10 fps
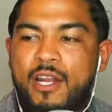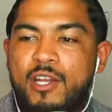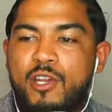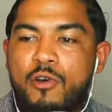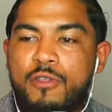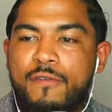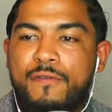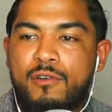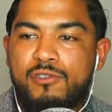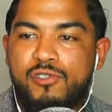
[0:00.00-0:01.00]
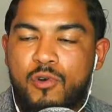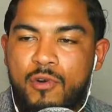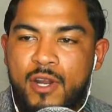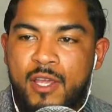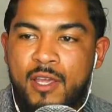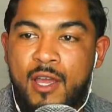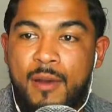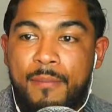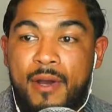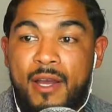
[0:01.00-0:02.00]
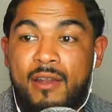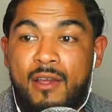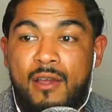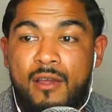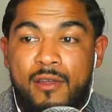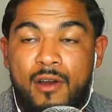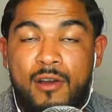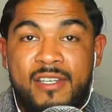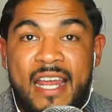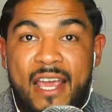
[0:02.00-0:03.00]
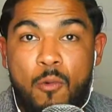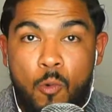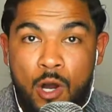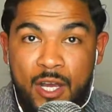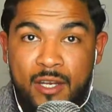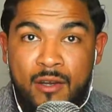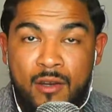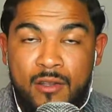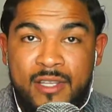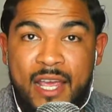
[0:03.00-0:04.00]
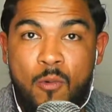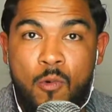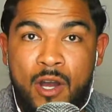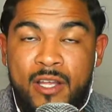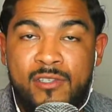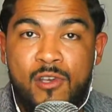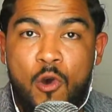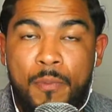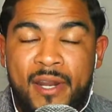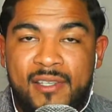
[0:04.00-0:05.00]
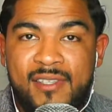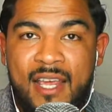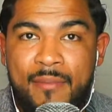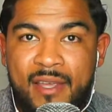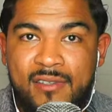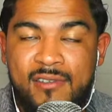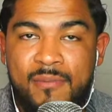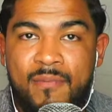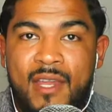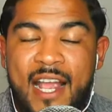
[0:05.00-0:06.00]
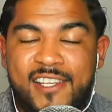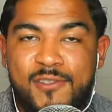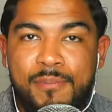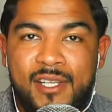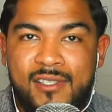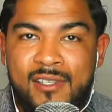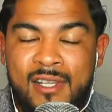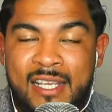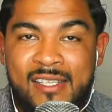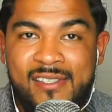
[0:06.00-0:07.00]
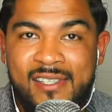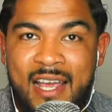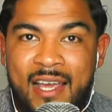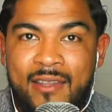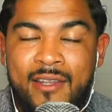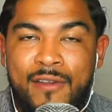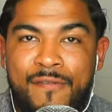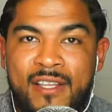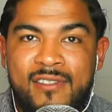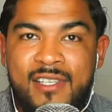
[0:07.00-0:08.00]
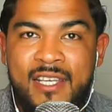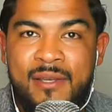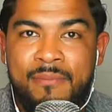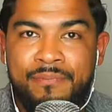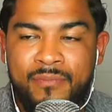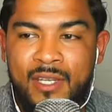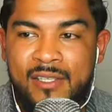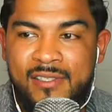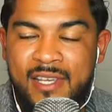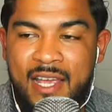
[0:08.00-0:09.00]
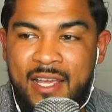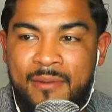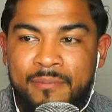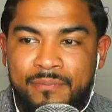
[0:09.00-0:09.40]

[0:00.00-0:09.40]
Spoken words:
to know the full story. But day one's opening statements explicitly said, the defense team said